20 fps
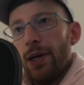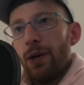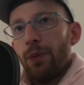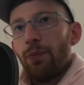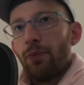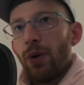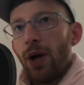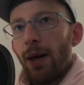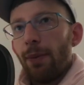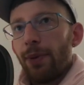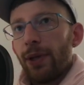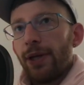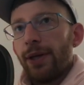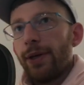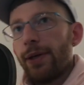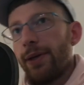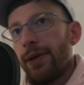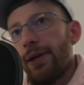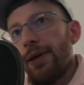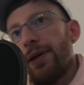
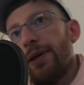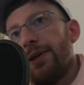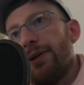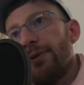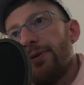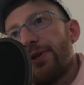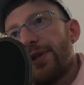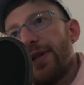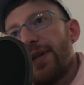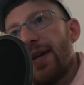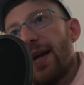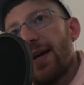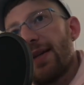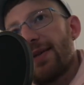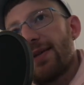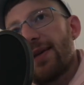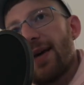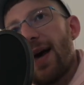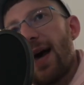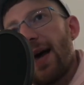probably. You see
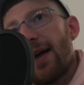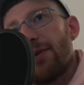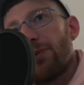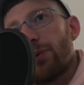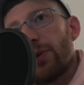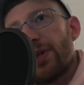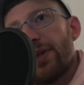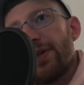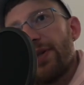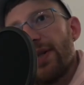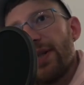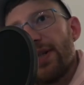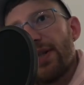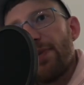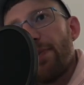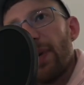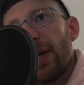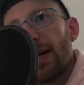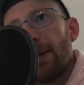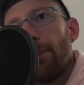that, and what you see is
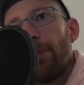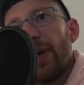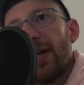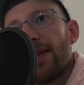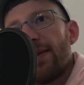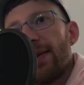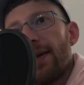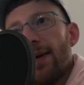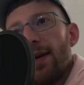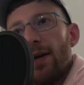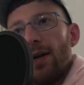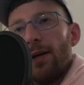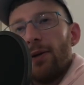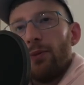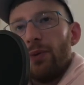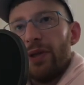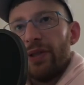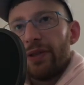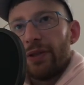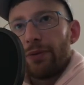a big pit
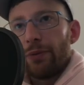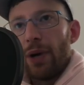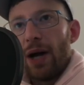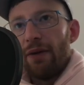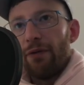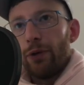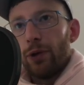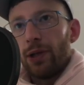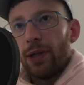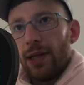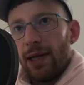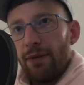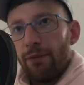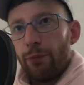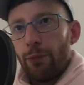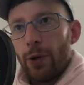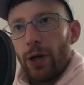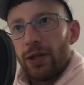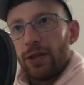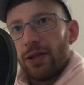with gravel in
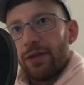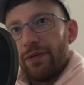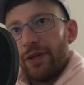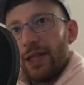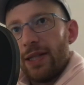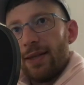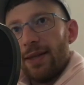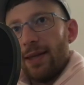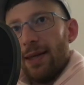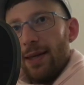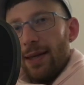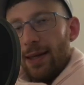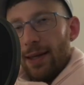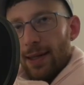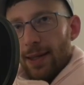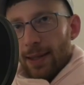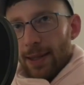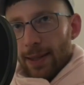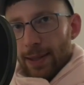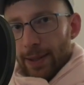front of it.
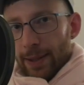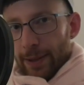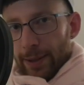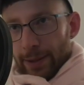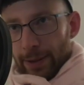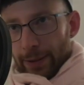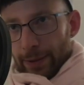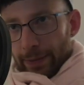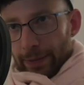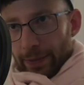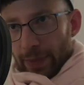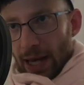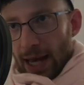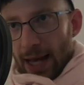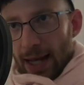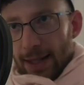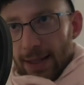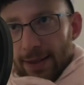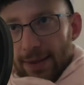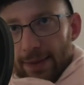
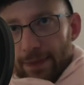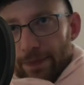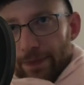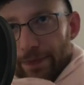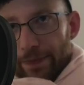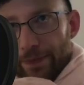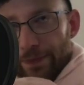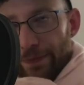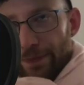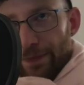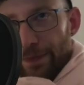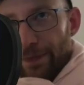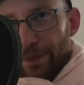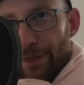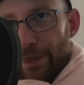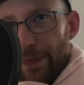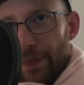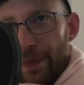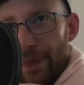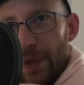And
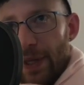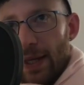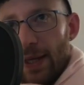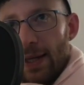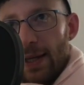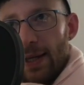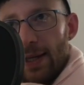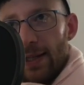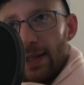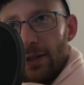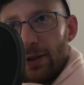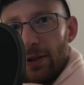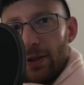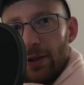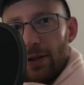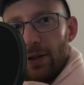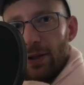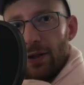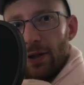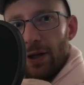in
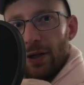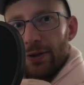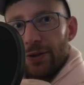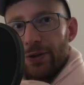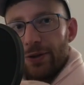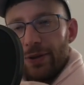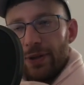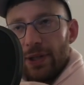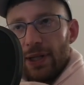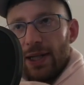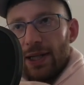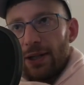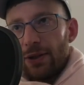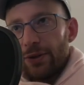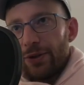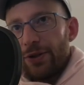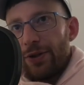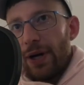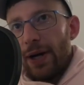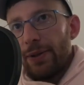
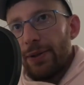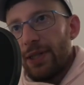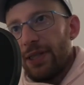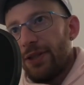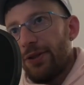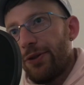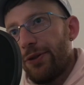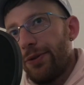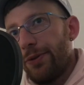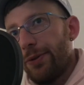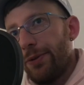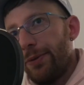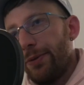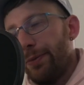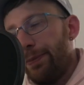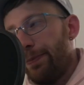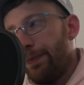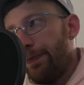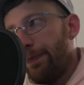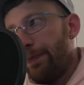contrary
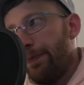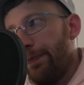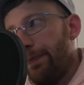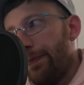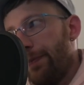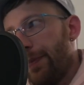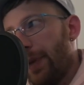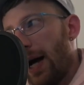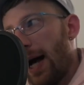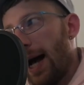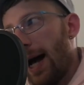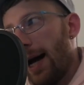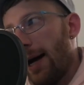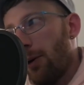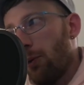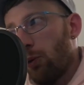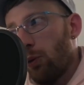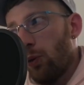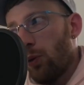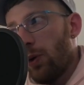to
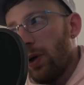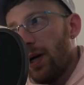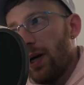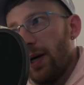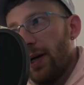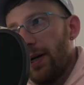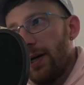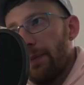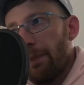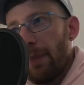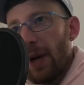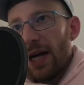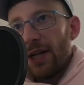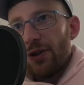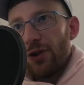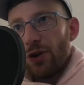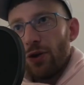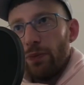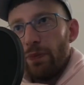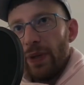how a mine
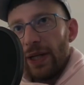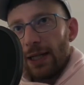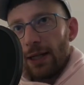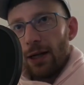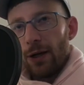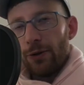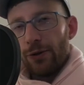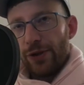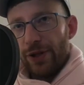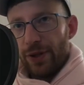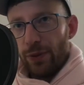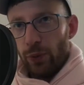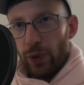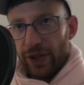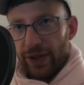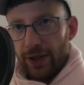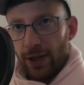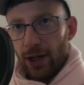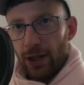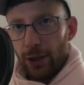should be closed
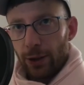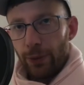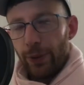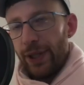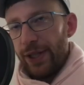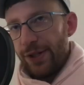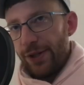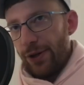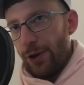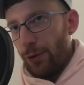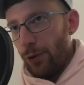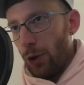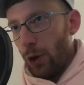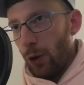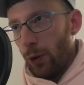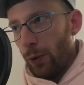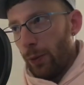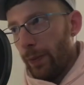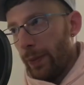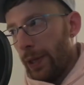with concrete so
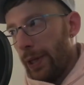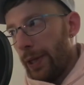no